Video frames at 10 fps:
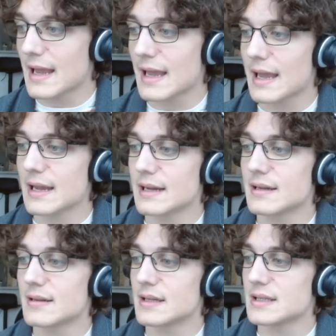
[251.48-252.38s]

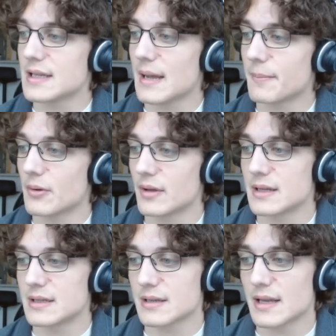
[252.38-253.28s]
and the sample
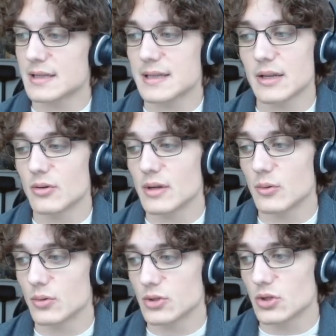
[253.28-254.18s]
is less than or
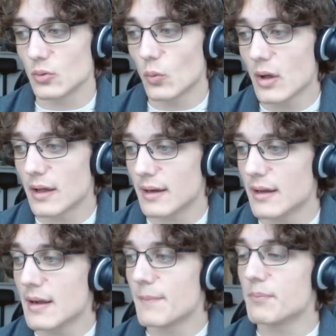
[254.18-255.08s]
equal to 1,
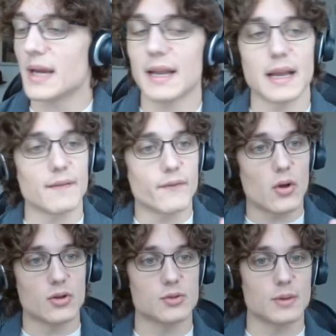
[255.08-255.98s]
meaning it
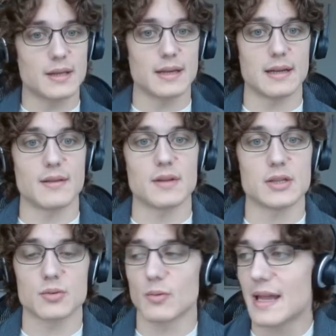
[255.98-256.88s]
falls within
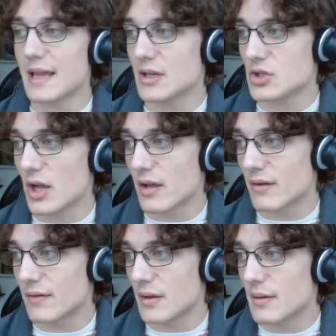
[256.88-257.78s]
this range
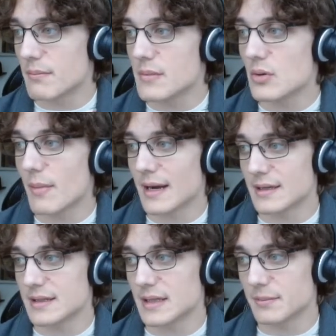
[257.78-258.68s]
of mu
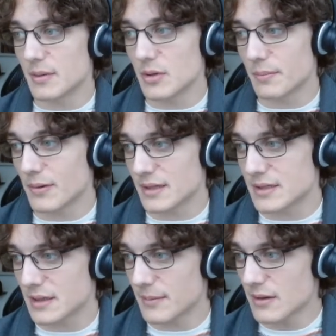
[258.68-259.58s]
minus sigma, mu plus
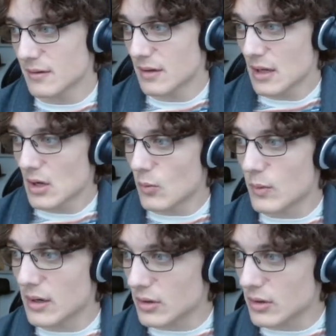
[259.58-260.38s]
sigma, we are